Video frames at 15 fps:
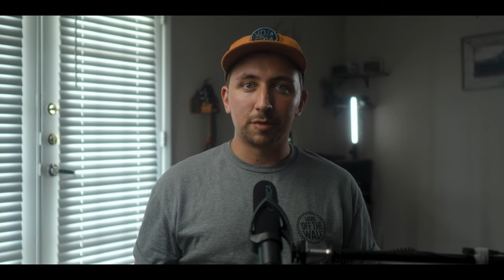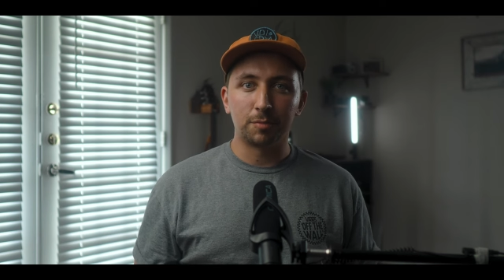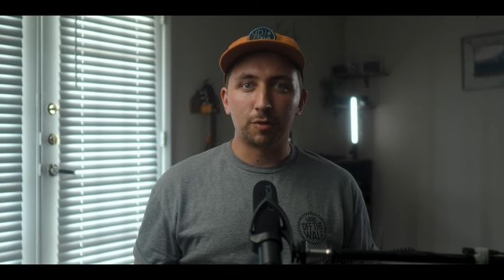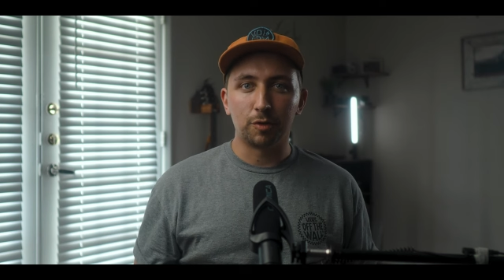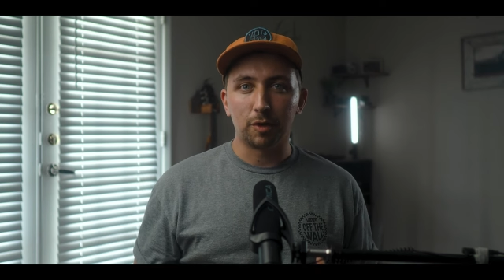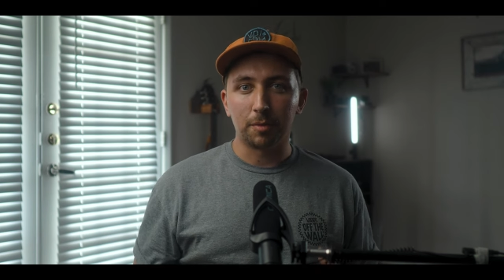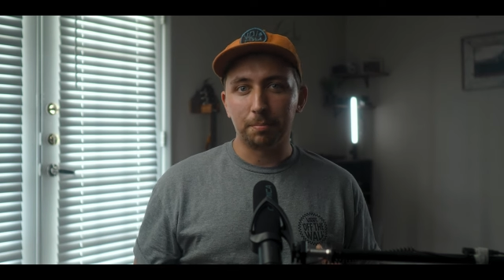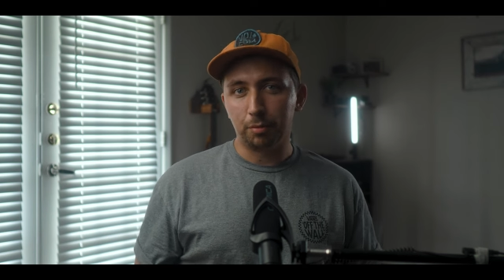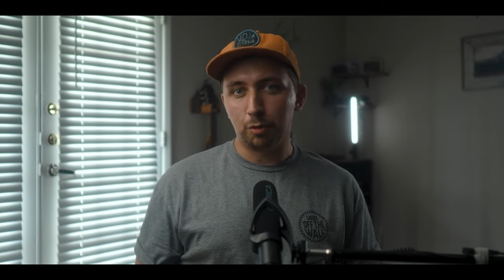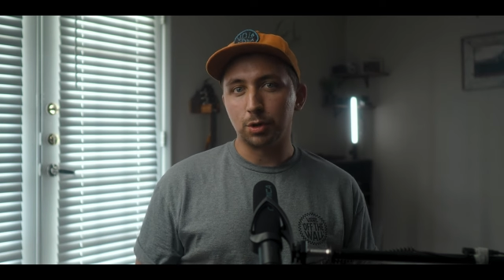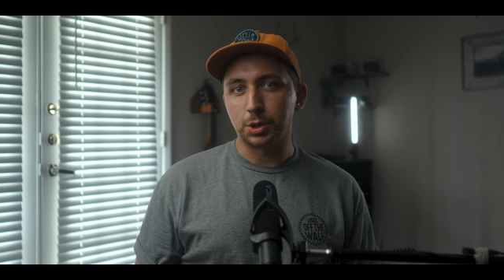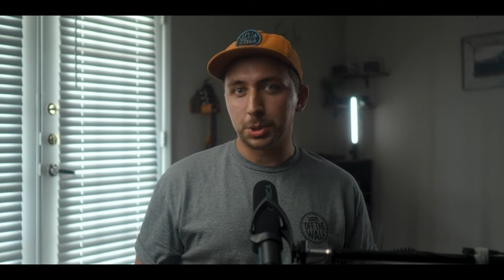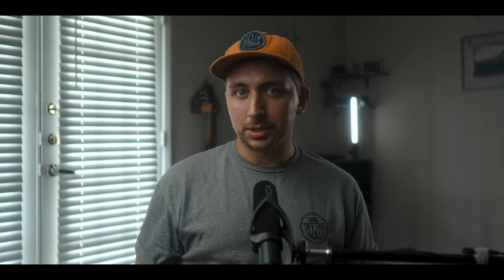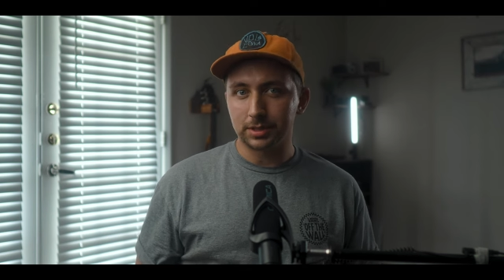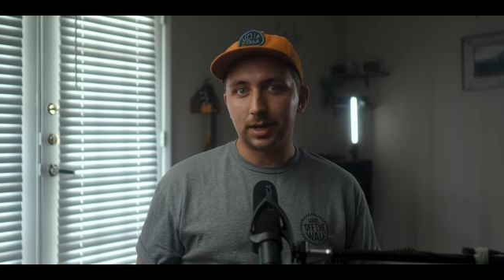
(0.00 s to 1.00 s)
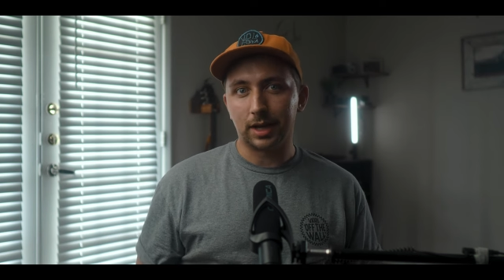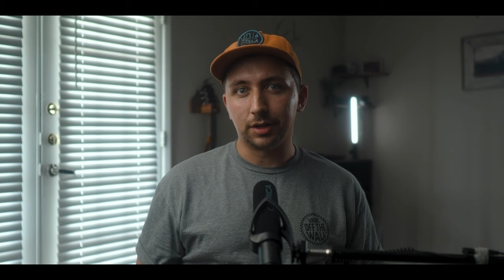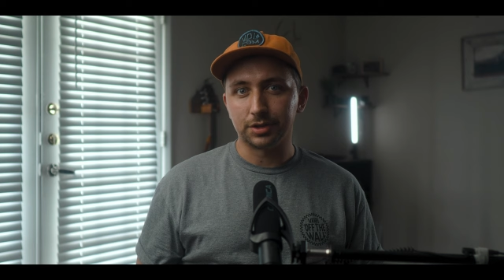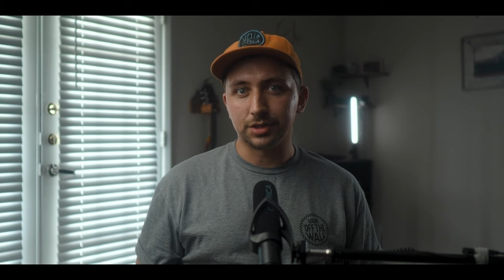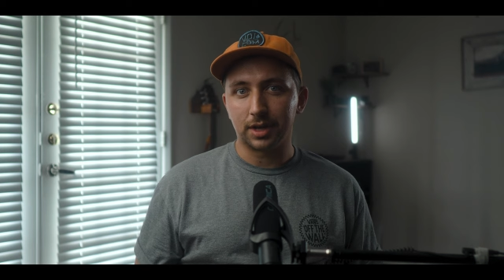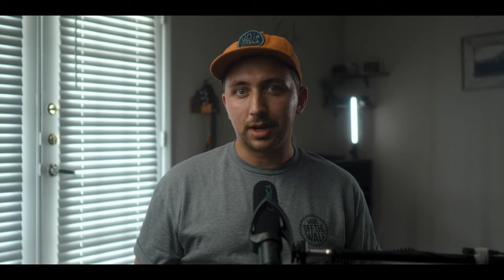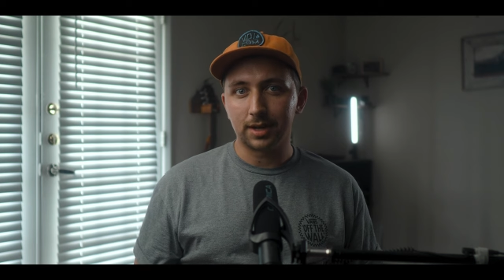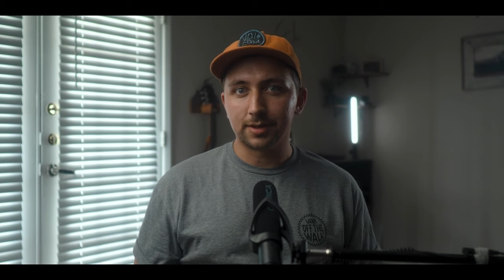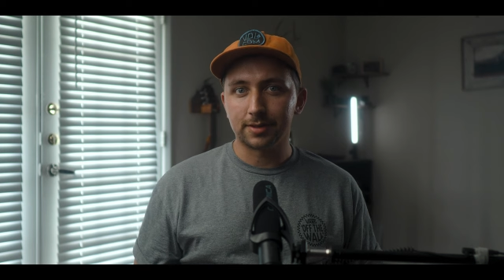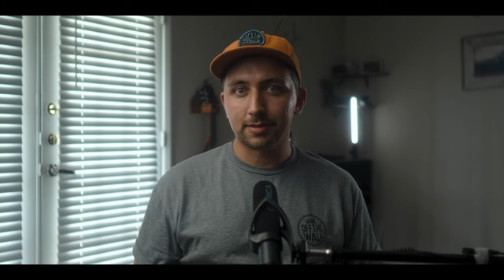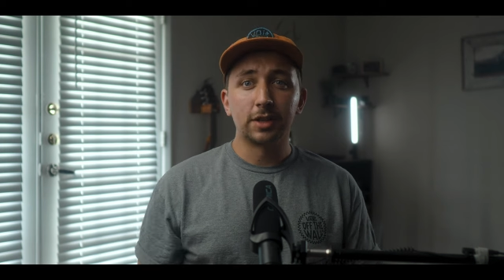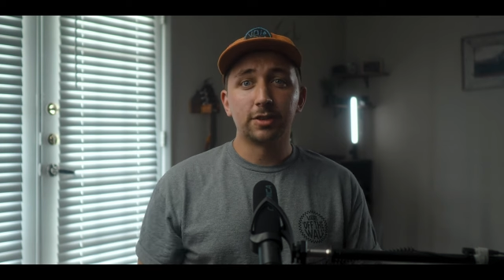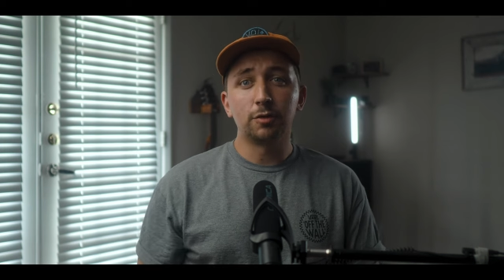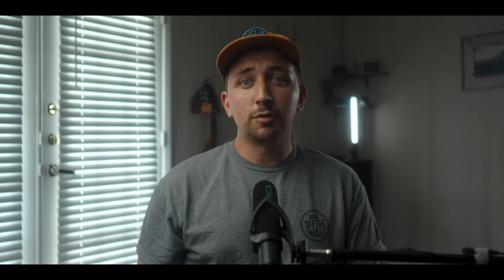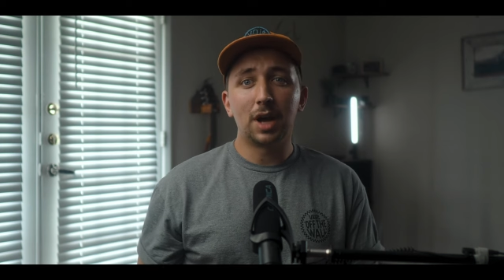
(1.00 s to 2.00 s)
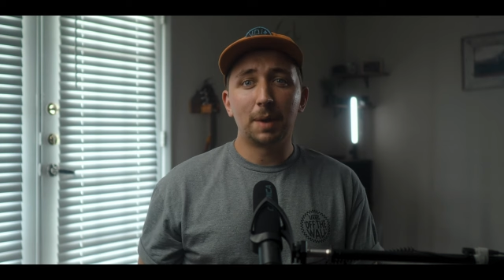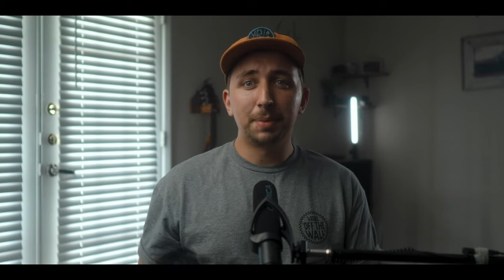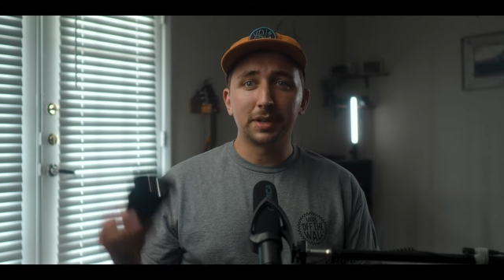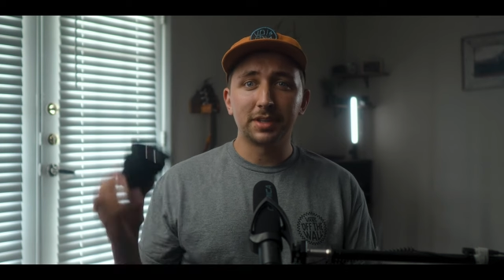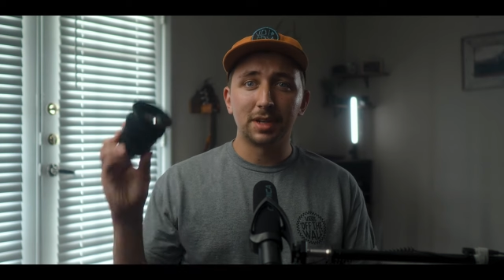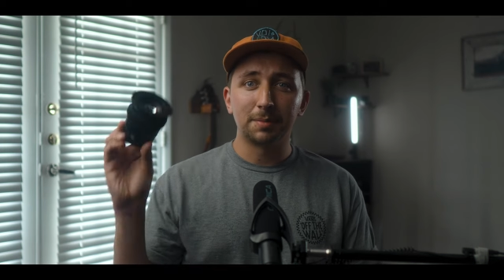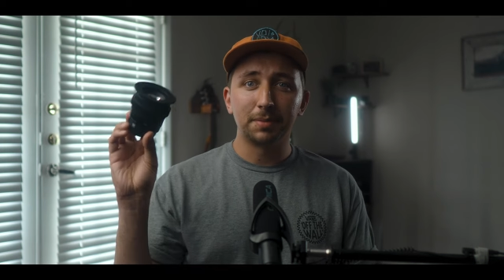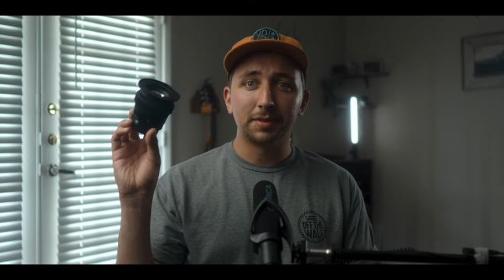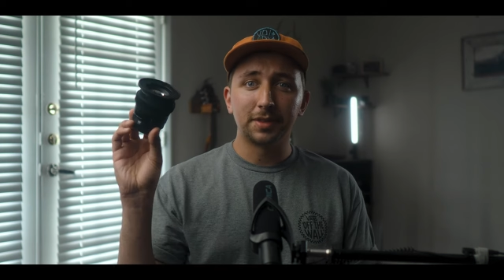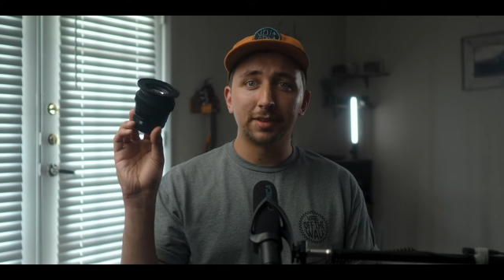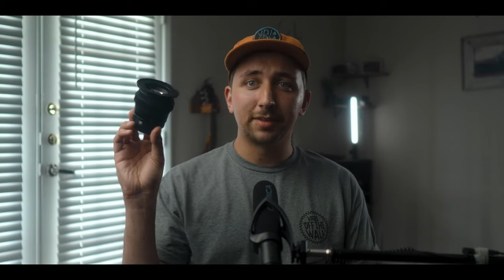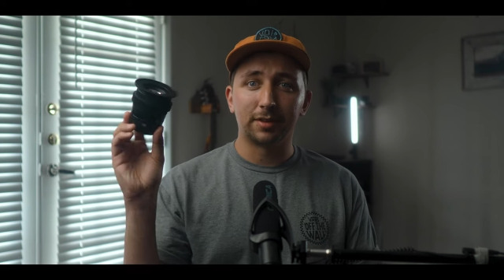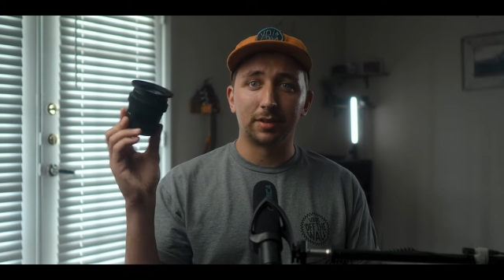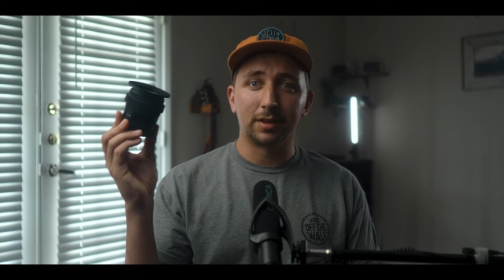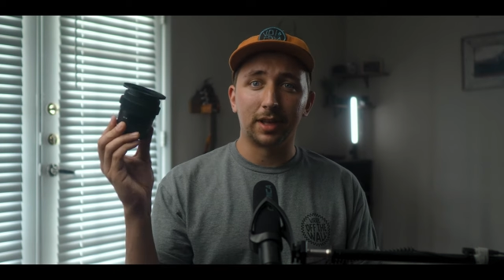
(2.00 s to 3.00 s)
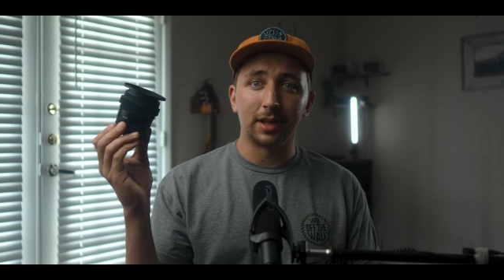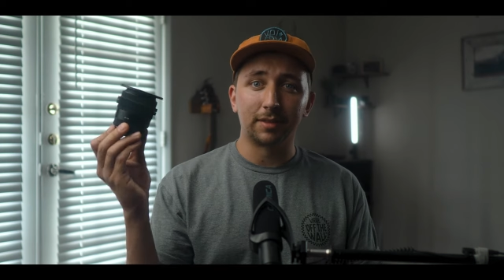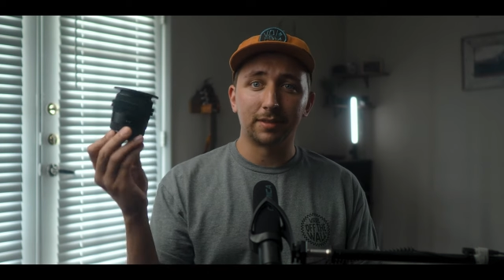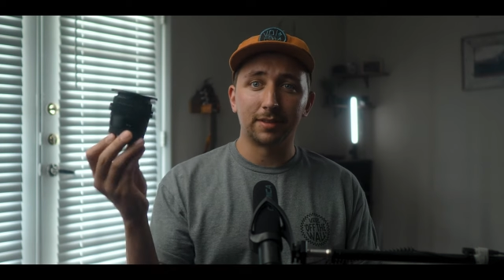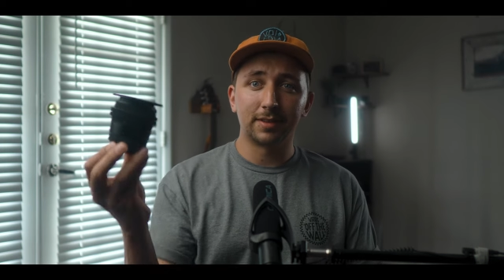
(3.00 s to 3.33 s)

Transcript: more portrait style shots. So I picked up this little lens.